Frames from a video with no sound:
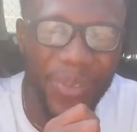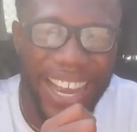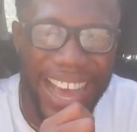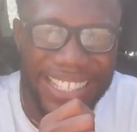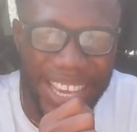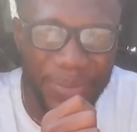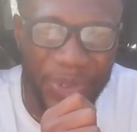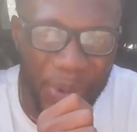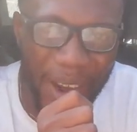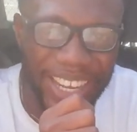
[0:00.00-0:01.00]
omo last game
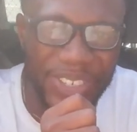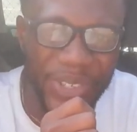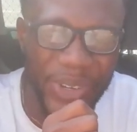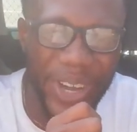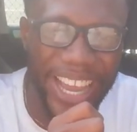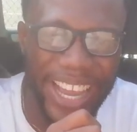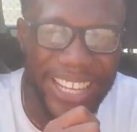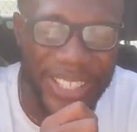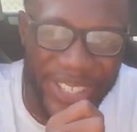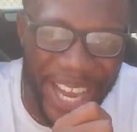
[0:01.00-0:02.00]
2-1 so
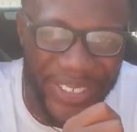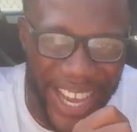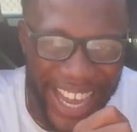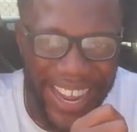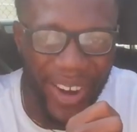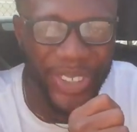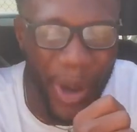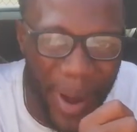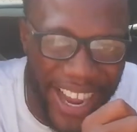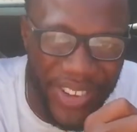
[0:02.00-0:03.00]
edit here dia na o
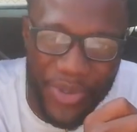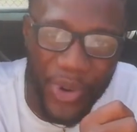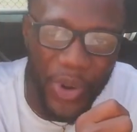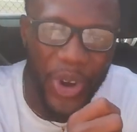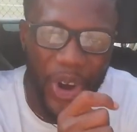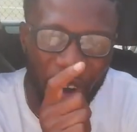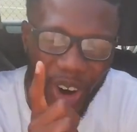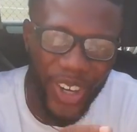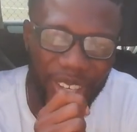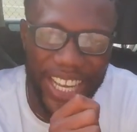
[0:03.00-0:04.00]
doma him crew
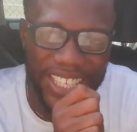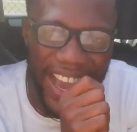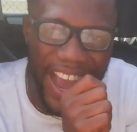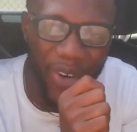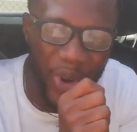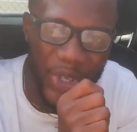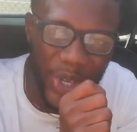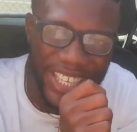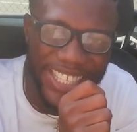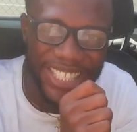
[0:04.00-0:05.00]
ono na nya
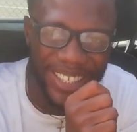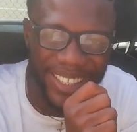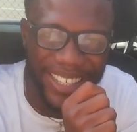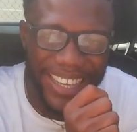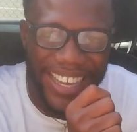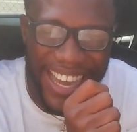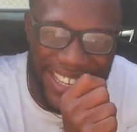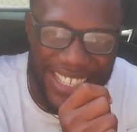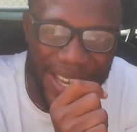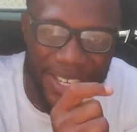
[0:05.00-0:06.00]
consolation no
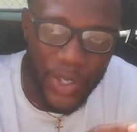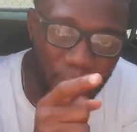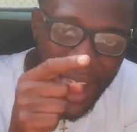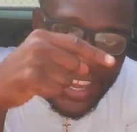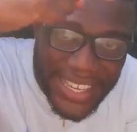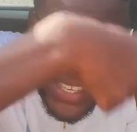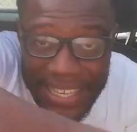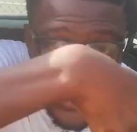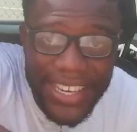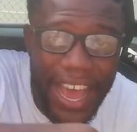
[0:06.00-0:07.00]
enya senketwa
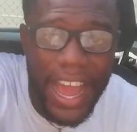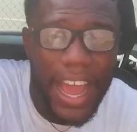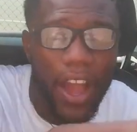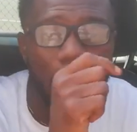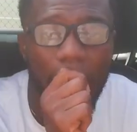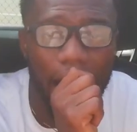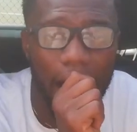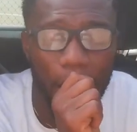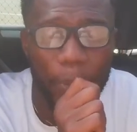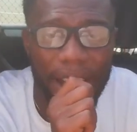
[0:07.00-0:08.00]
season na
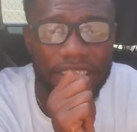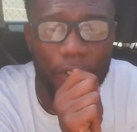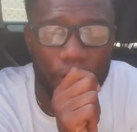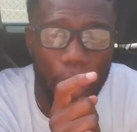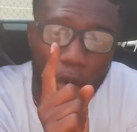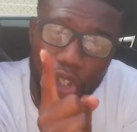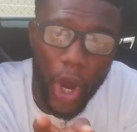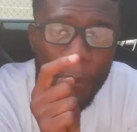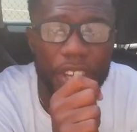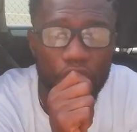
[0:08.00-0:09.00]
branch of friend
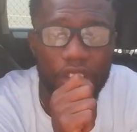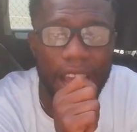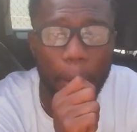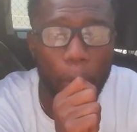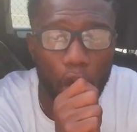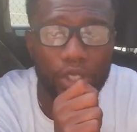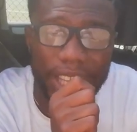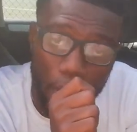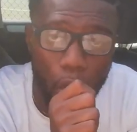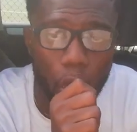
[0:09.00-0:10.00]
Kojo B Junior bought
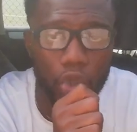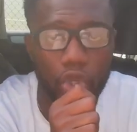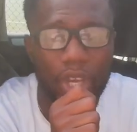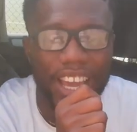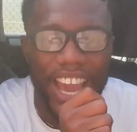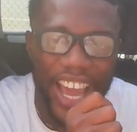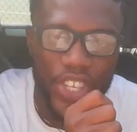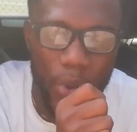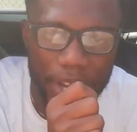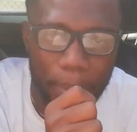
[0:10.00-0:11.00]
10 goals
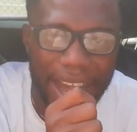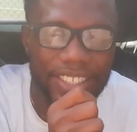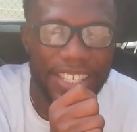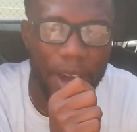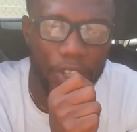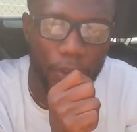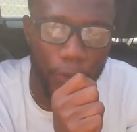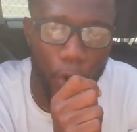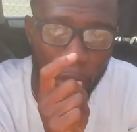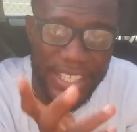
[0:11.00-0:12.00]
and so the my team has of
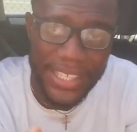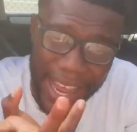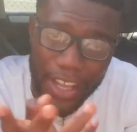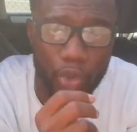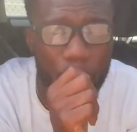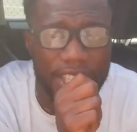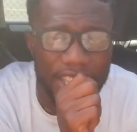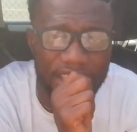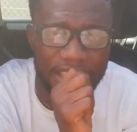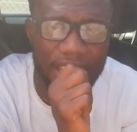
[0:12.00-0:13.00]
folk which is last 2
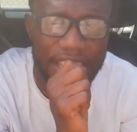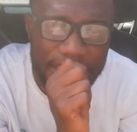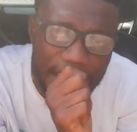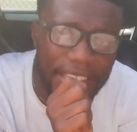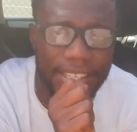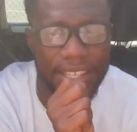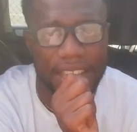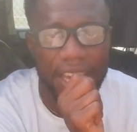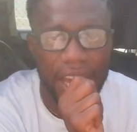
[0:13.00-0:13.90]
seasons yes